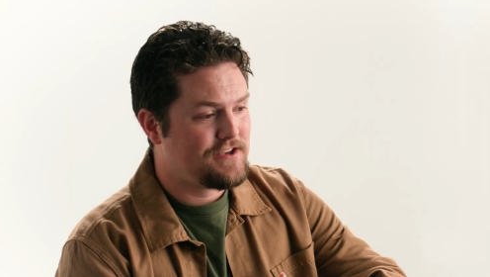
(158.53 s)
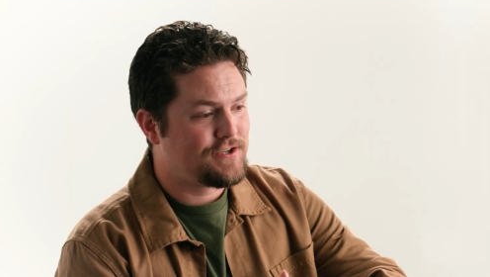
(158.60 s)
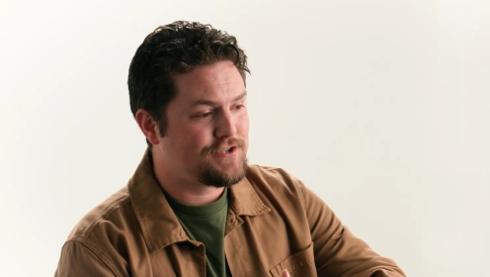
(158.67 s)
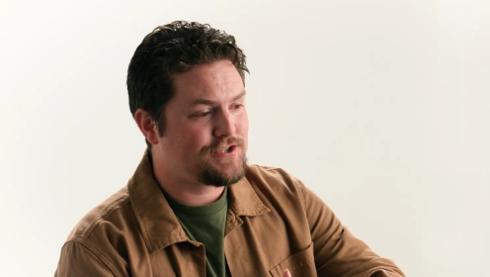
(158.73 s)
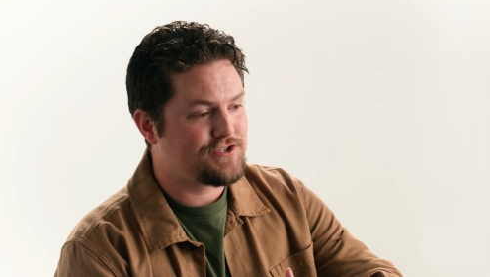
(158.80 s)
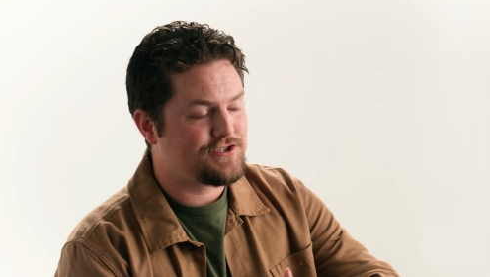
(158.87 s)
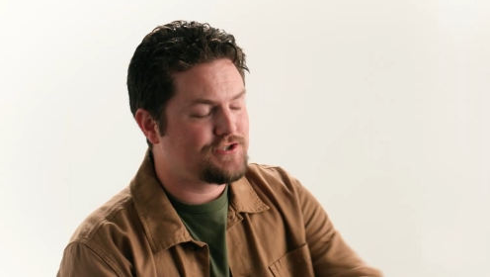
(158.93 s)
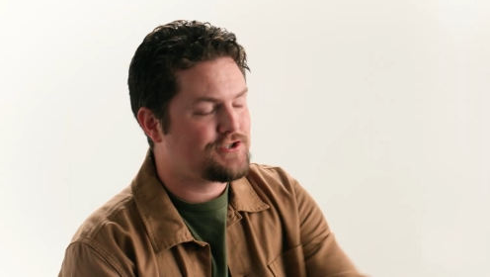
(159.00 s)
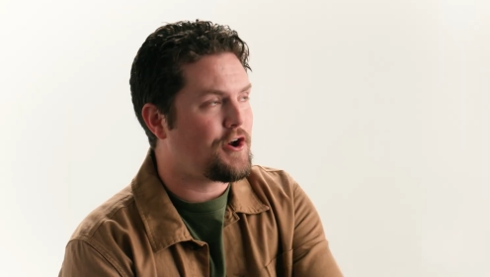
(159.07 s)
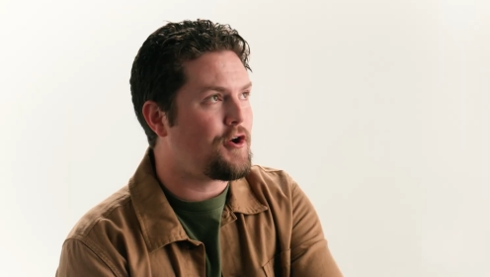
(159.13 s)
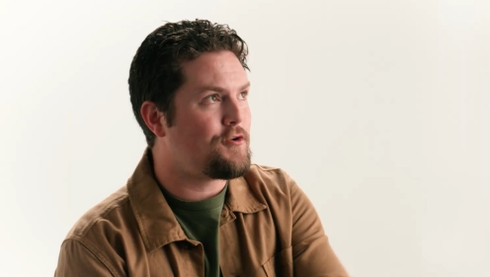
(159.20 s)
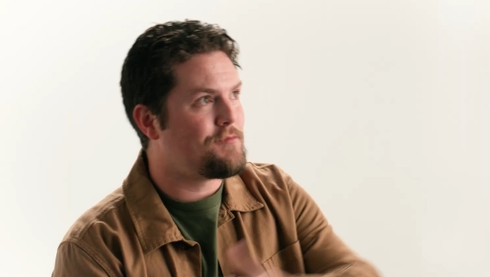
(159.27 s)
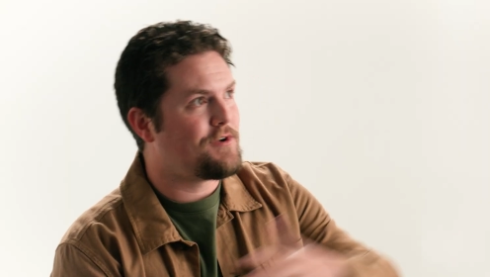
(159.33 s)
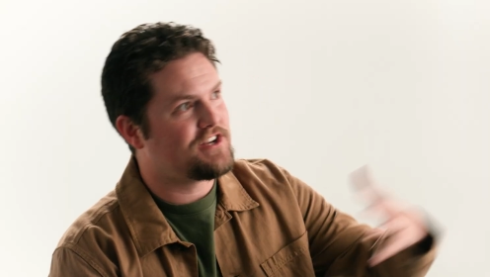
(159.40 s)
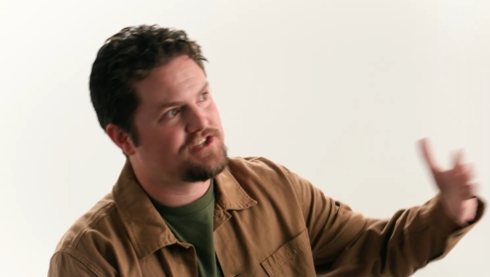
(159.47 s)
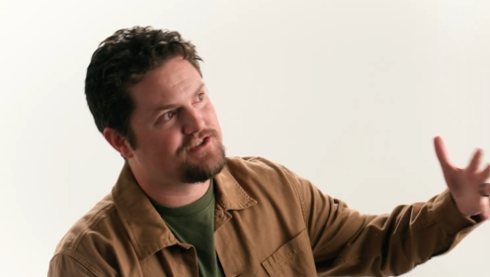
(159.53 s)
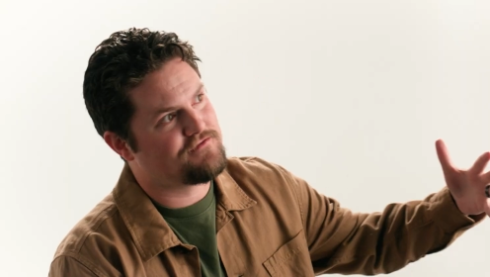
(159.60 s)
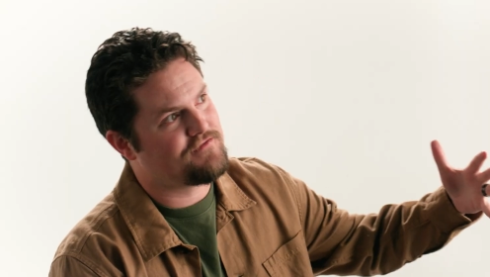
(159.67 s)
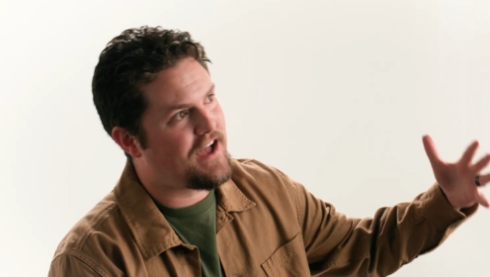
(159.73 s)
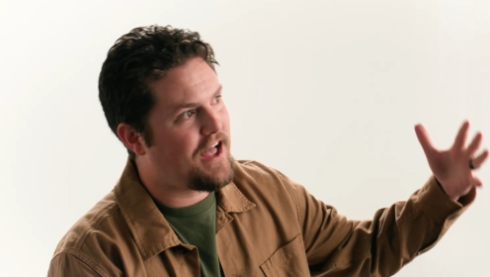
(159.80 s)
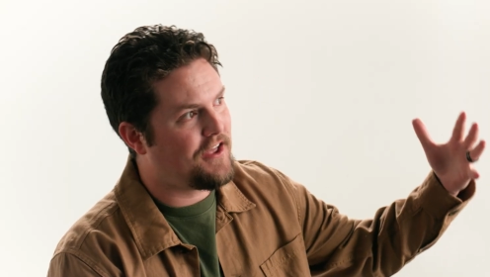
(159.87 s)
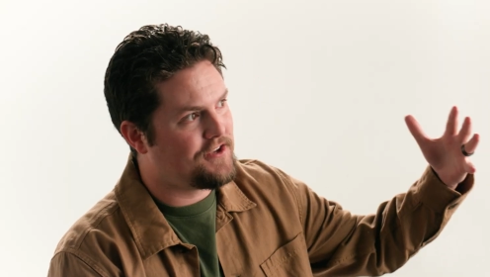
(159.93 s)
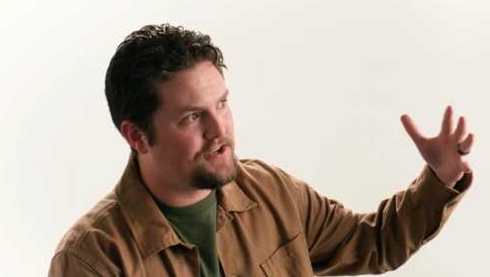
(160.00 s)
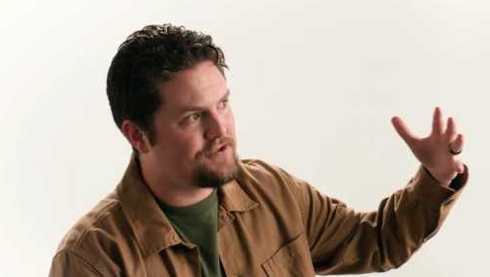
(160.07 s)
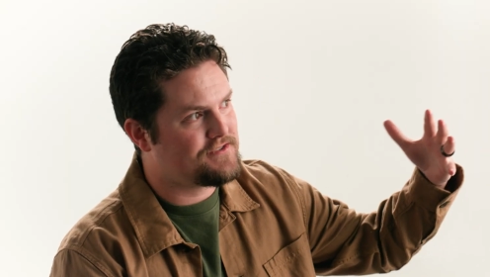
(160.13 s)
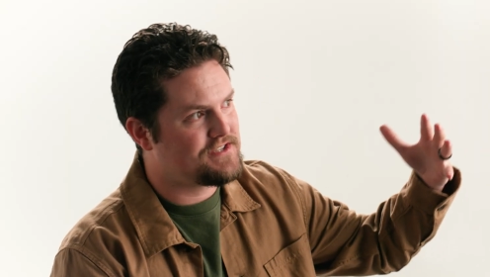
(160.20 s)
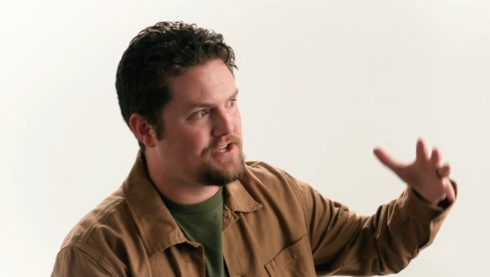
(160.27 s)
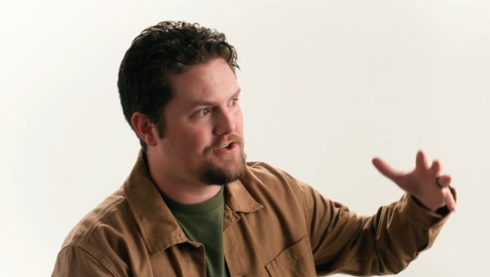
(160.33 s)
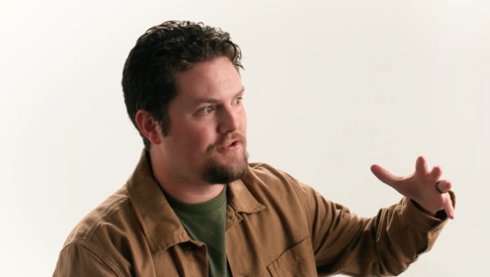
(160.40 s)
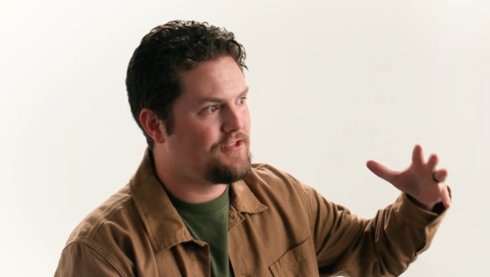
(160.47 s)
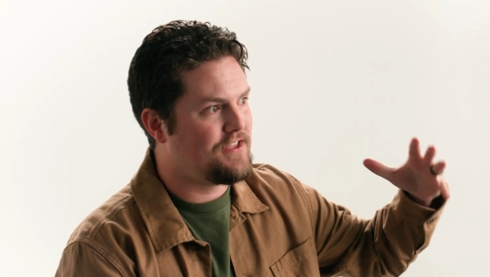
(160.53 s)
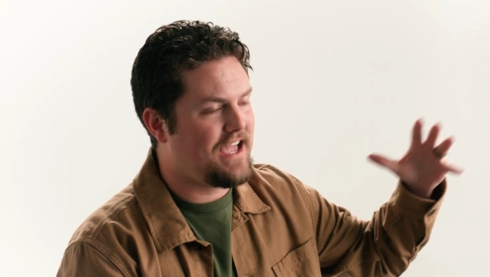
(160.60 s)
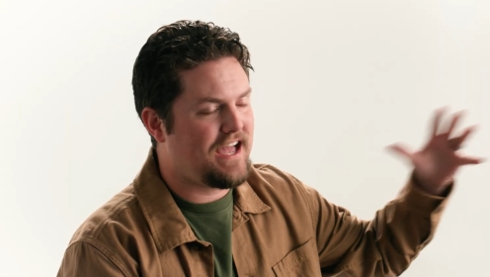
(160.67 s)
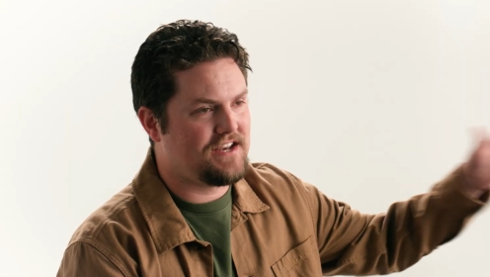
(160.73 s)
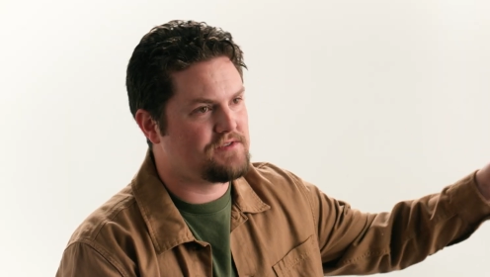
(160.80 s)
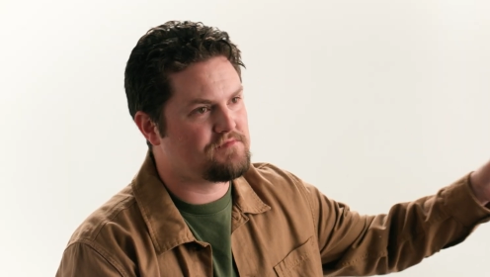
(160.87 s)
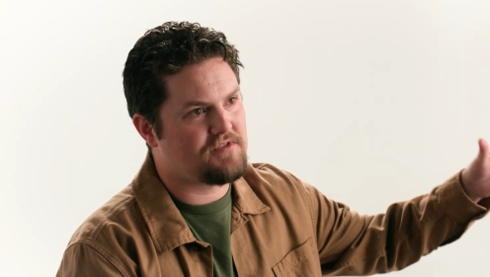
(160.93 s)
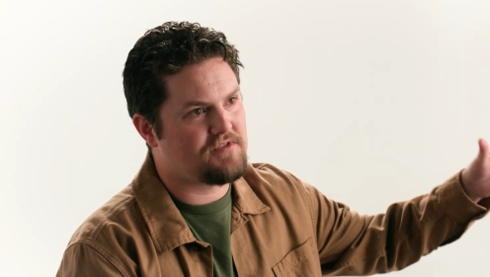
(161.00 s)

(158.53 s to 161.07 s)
so much value to the end